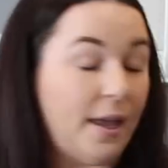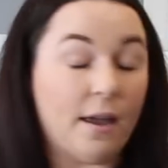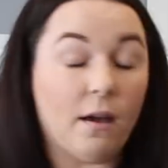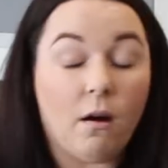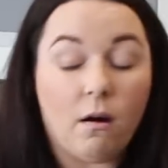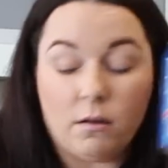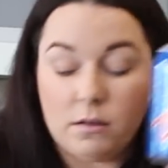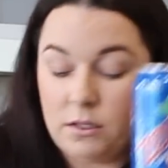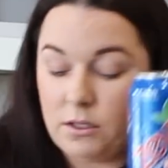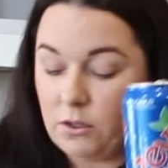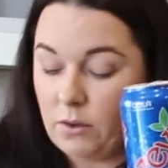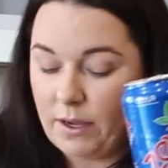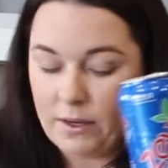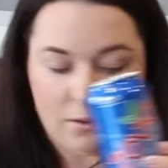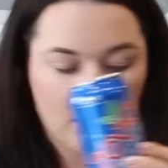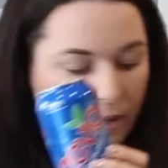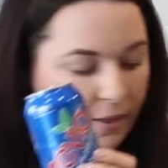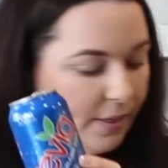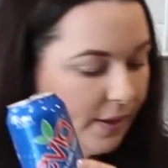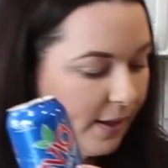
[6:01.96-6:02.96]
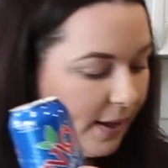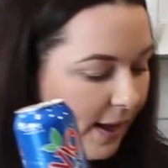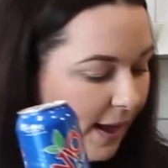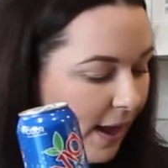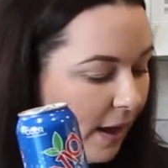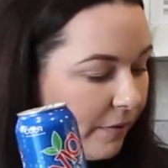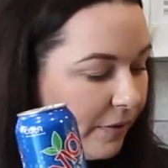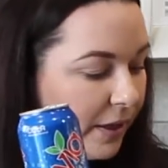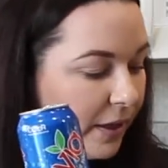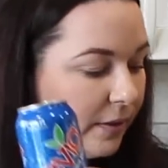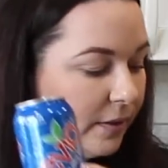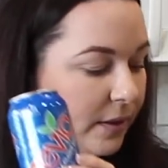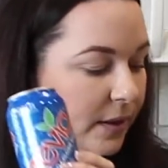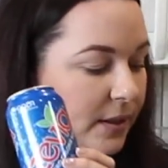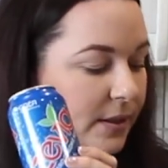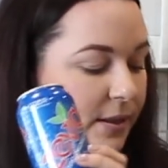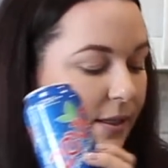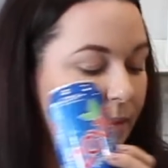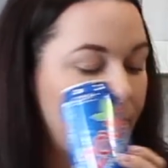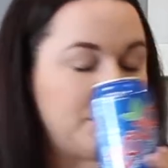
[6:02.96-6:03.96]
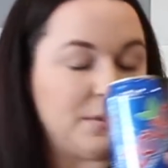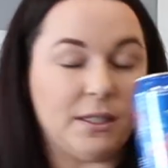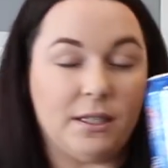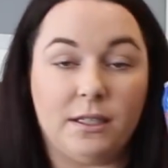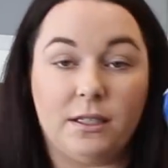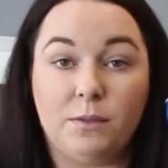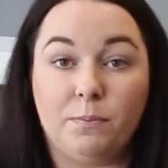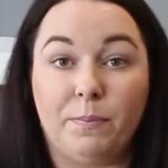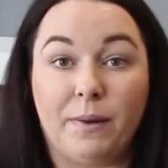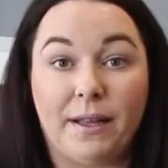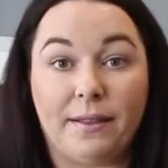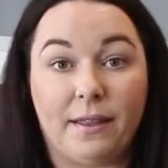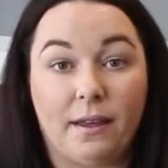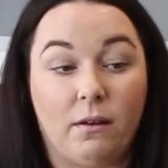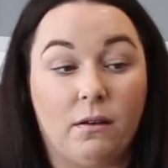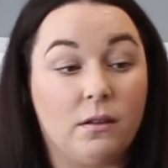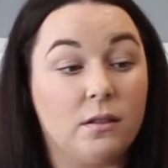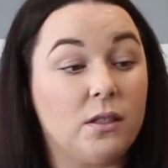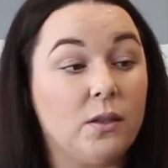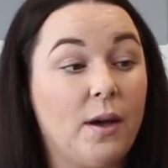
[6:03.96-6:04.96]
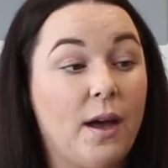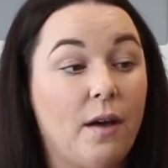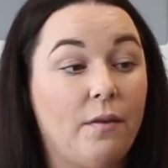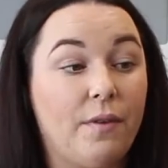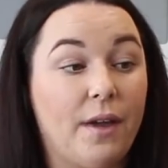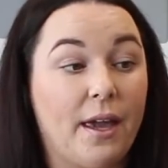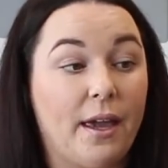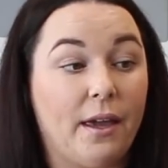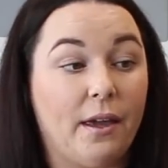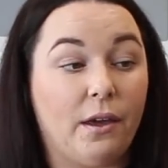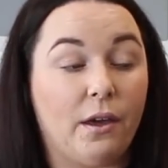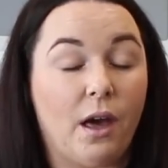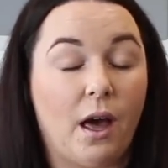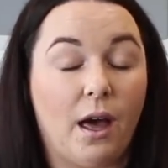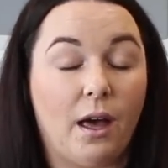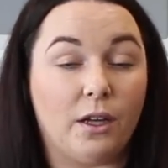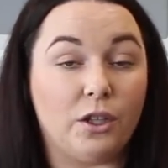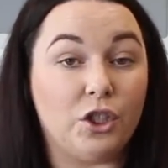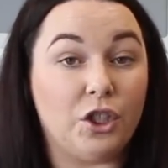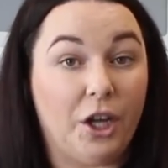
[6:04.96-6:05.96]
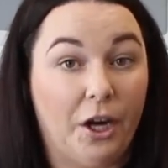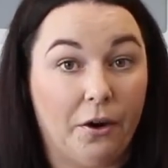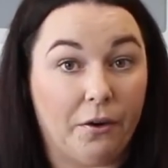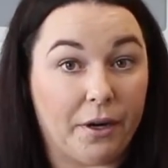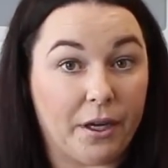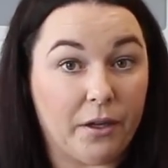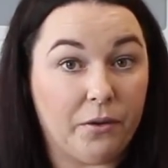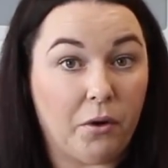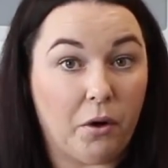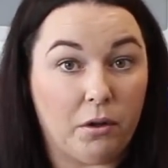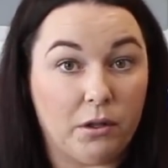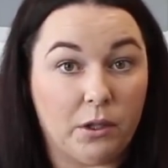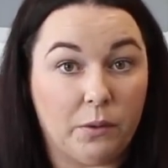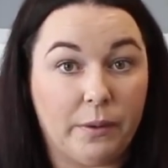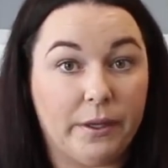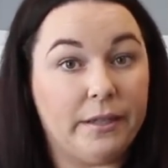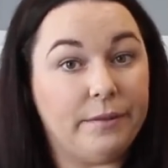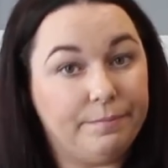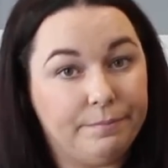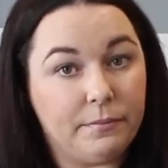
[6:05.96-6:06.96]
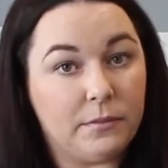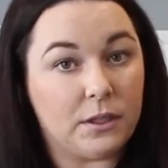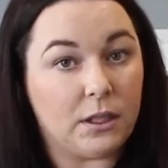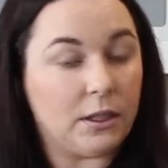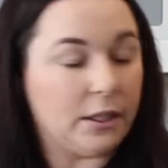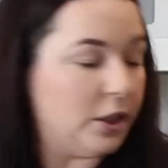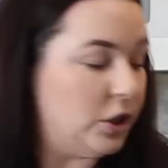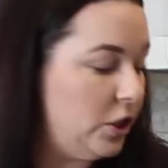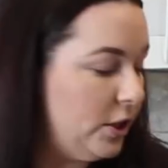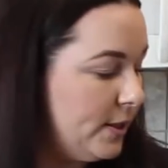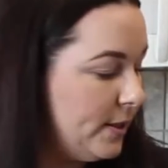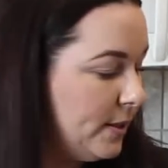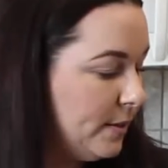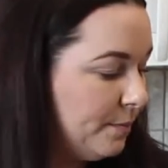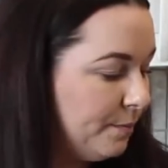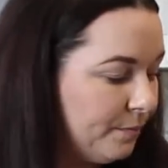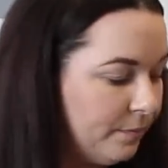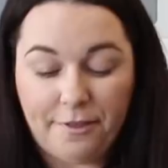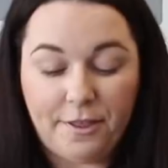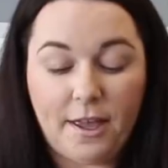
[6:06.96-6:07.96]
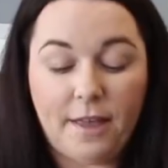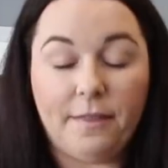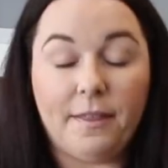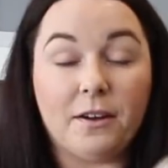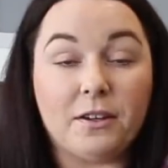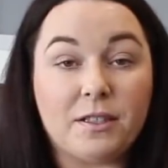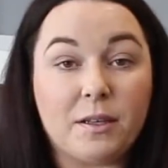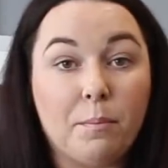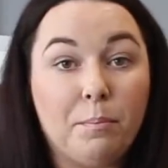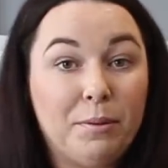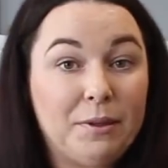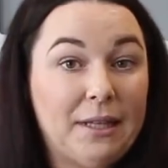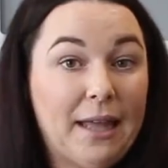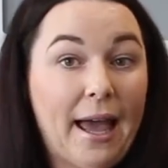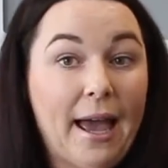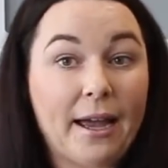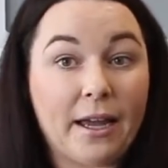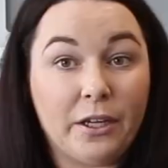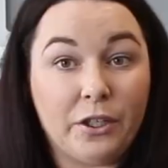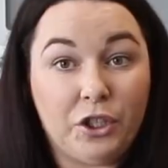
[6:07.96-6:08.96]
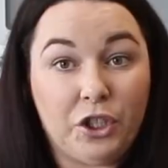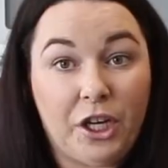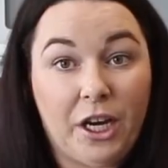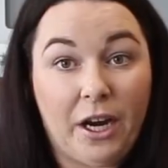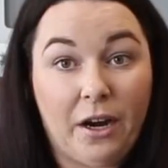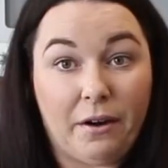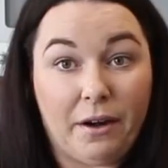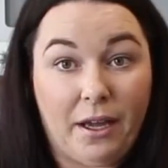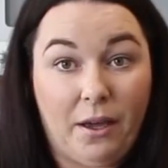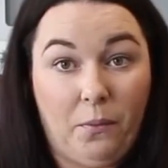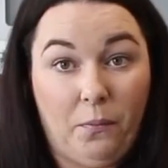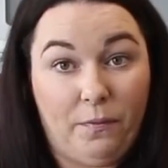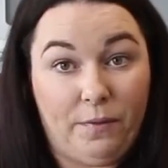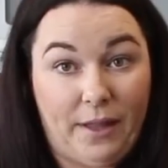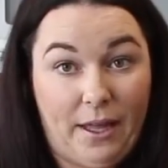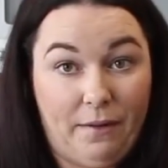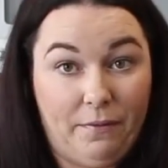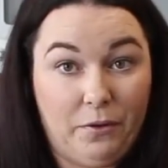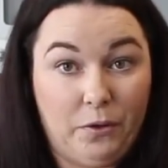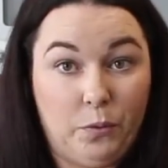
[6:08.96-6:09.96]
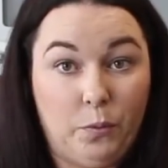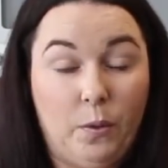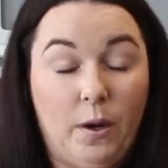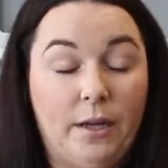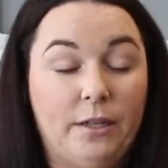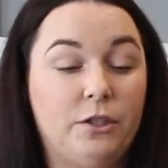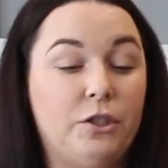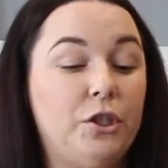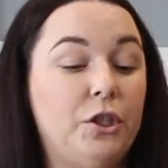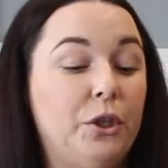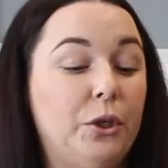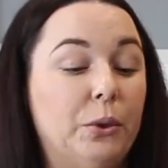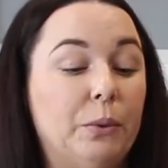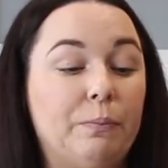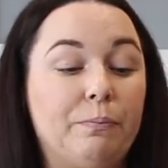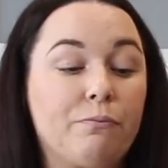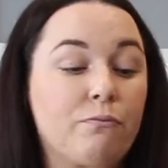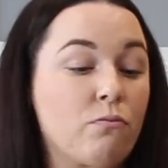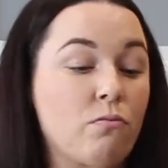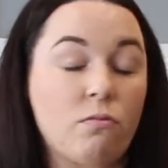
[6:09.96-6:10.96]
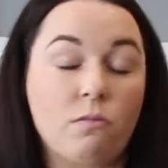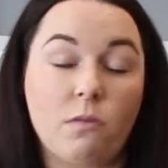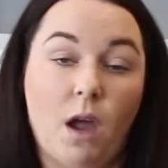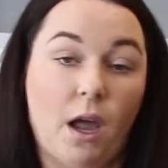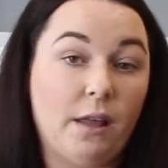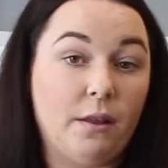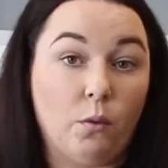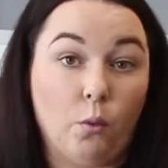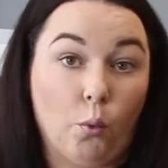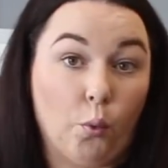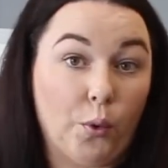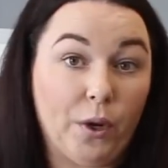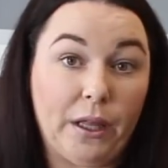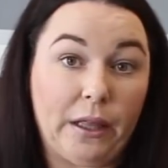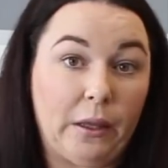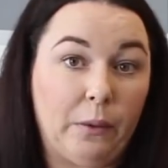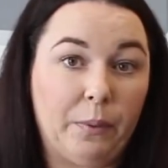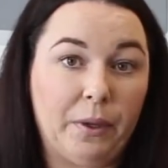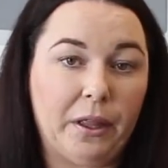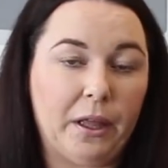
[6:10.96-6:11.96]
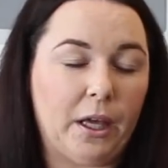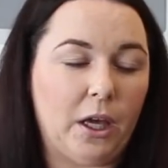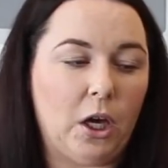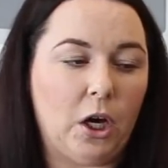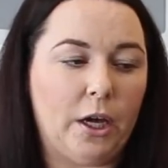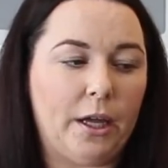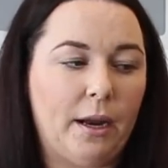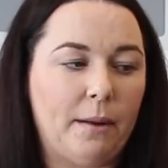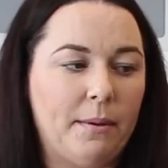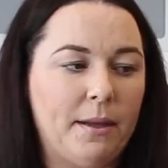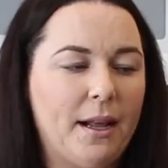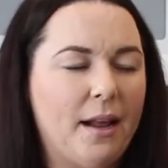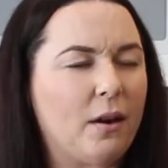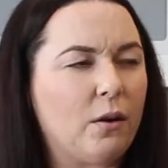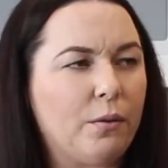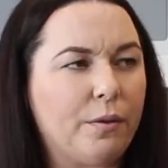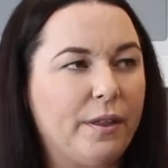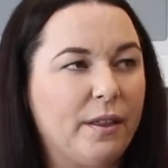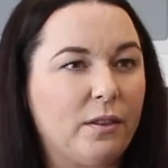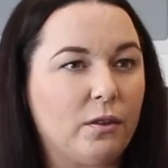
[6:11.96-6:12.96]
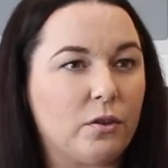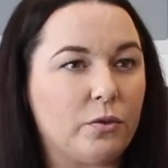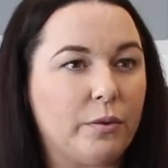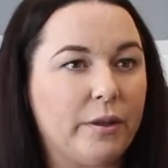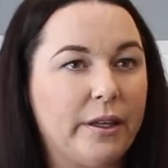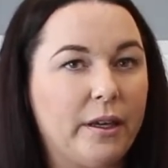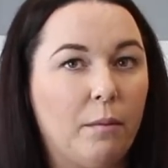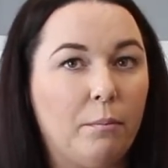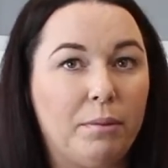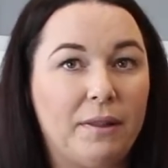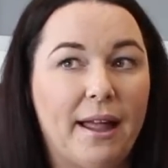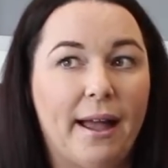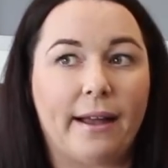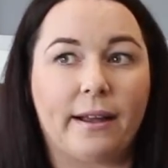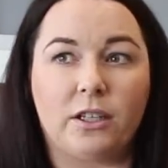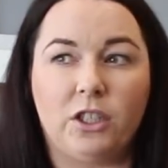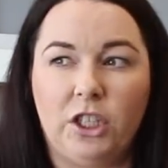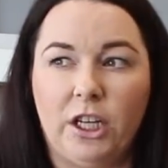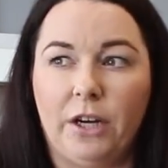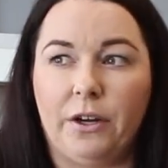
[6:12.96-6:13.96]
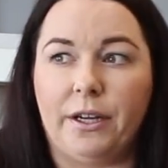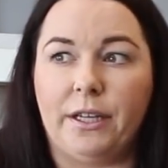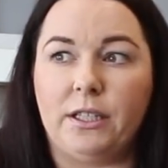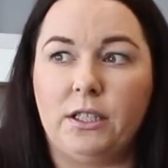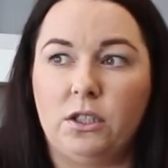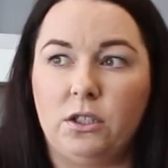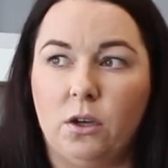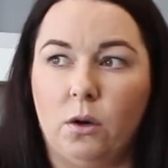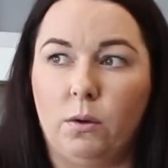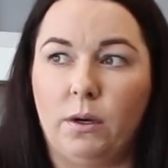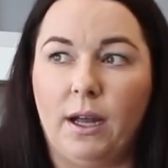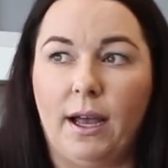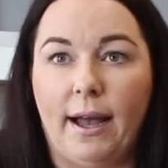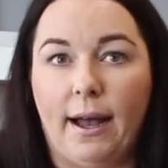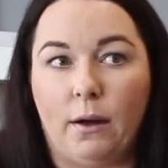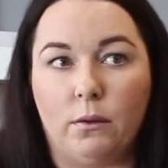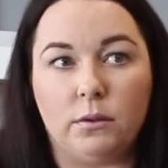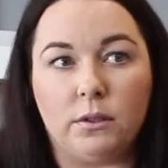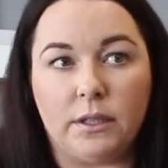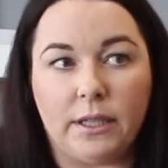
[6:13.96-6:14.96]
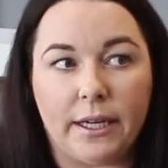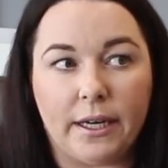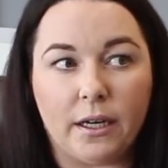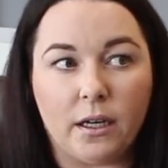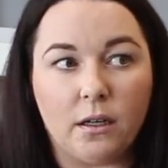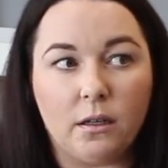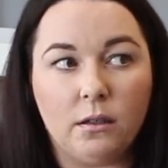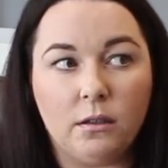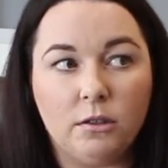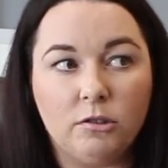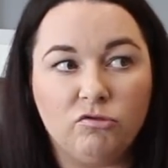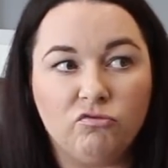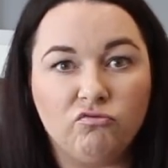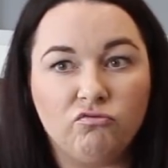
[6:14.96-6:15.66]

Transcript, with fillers: They also, I don't think I have it in this empties, but they also have a uh, cherry cola one. Delicious. And then there's a black cherry flavored one too. Really, really good. I mean, I don't think there's really a black cherry soda out there